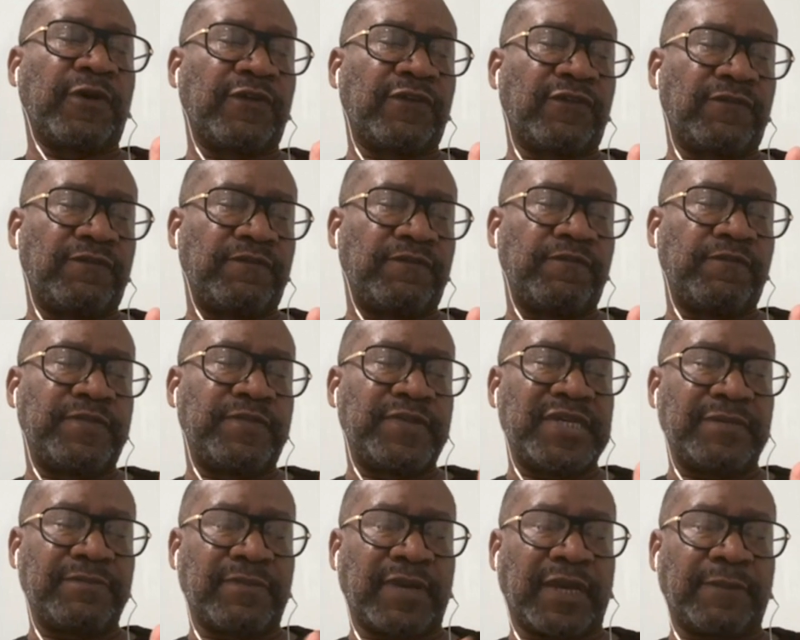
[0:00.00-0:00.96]
way of
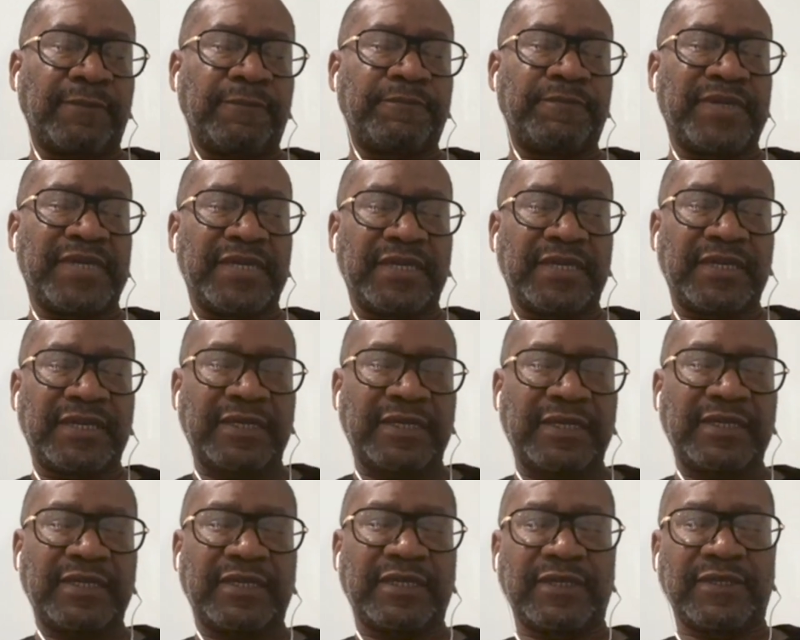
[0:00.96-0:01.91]
my
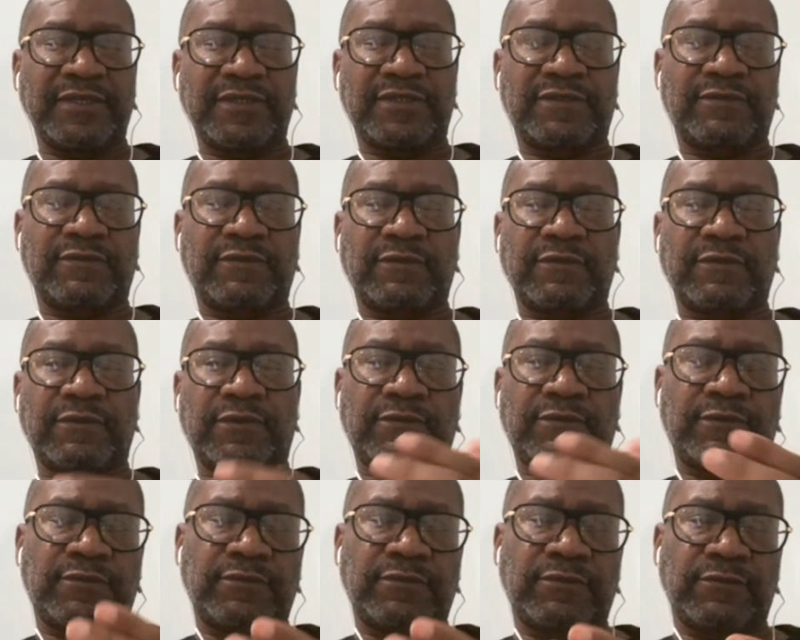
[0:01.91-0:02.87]
being
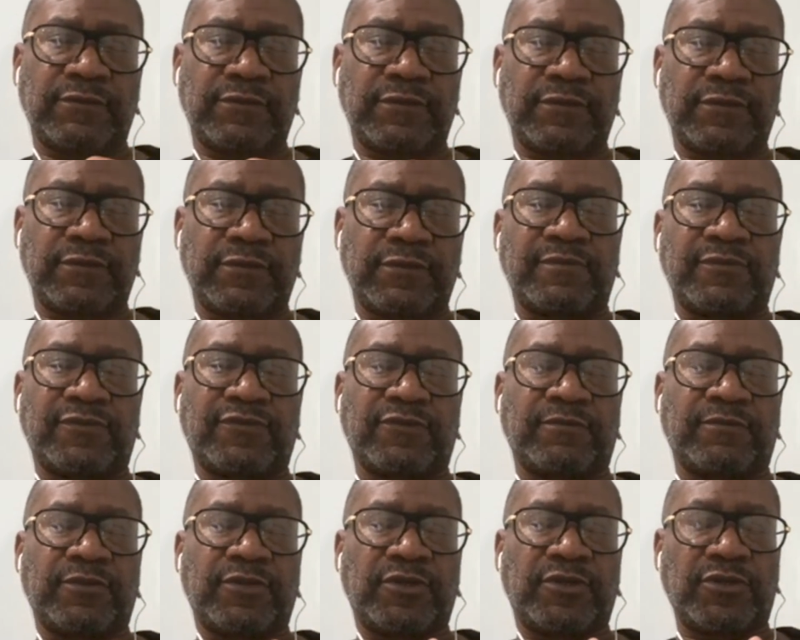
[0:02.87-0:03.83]
stems
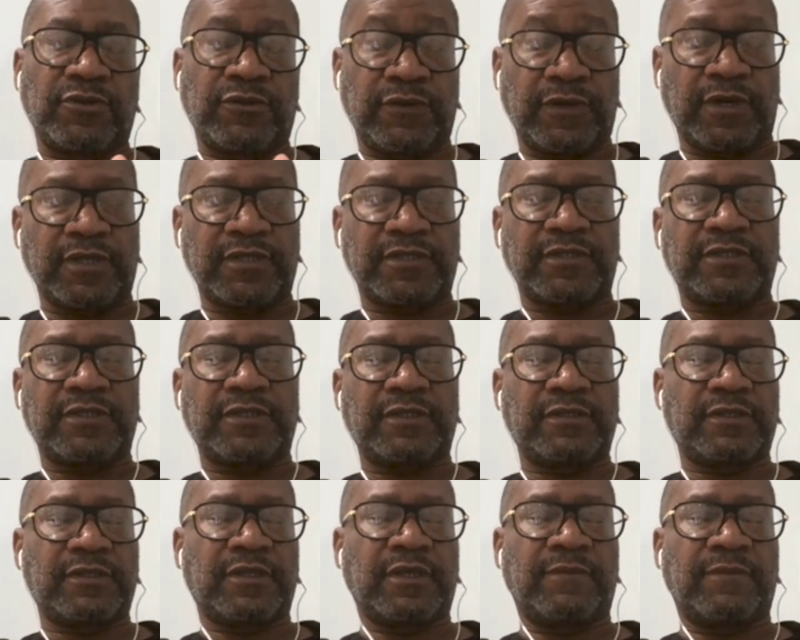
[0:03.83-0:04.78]
from curiosity.
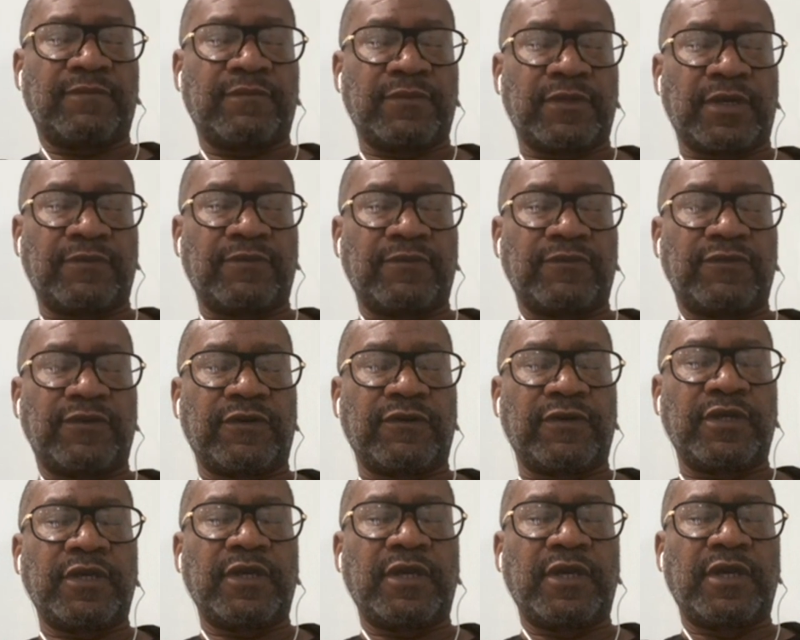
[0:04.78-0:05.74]
I'm
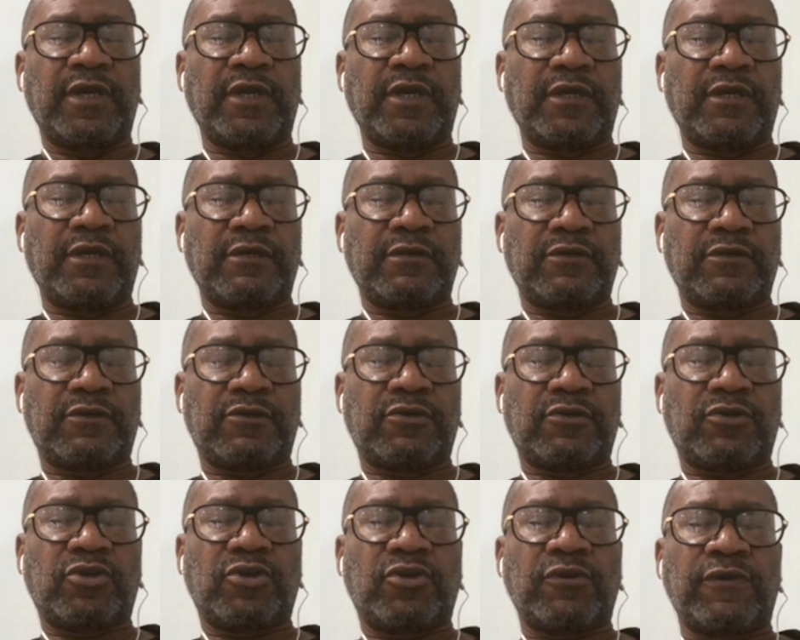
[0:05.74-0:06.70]
very
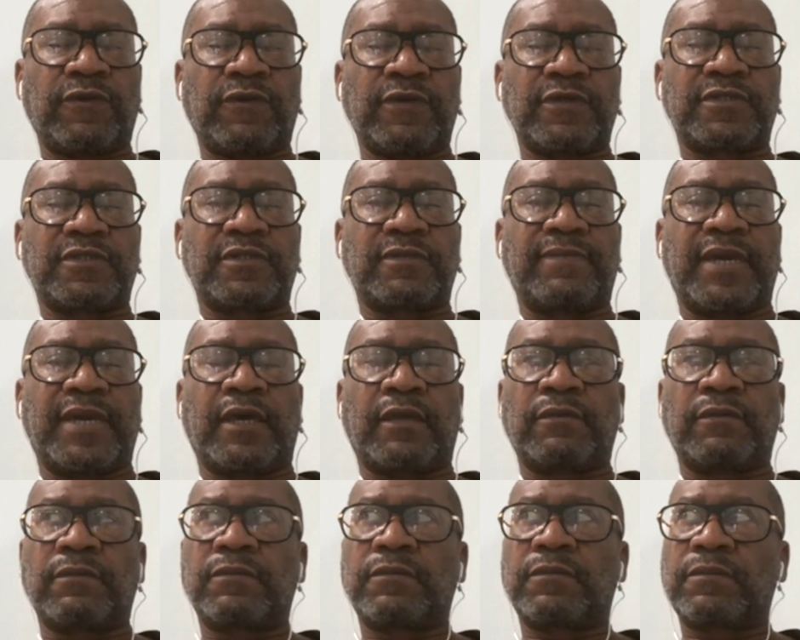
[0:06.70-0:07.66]
curious
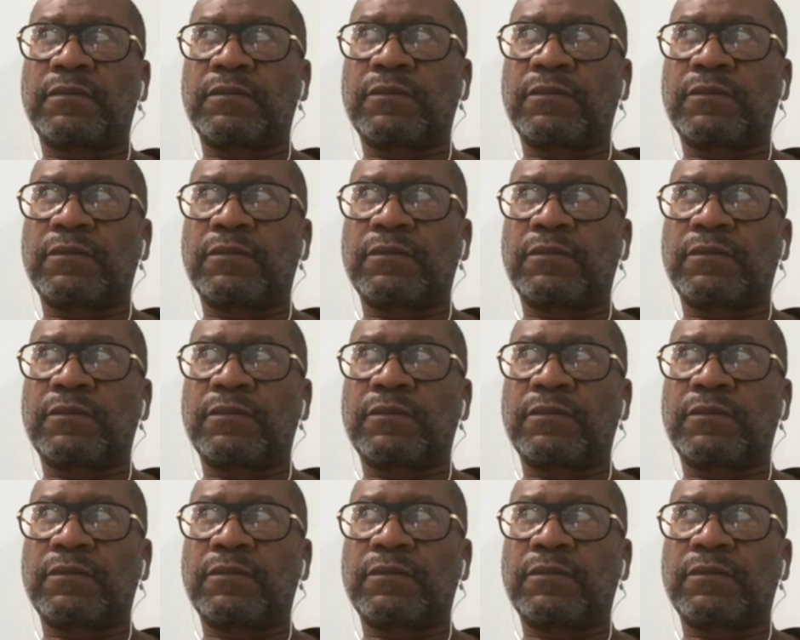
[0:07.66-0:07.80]
about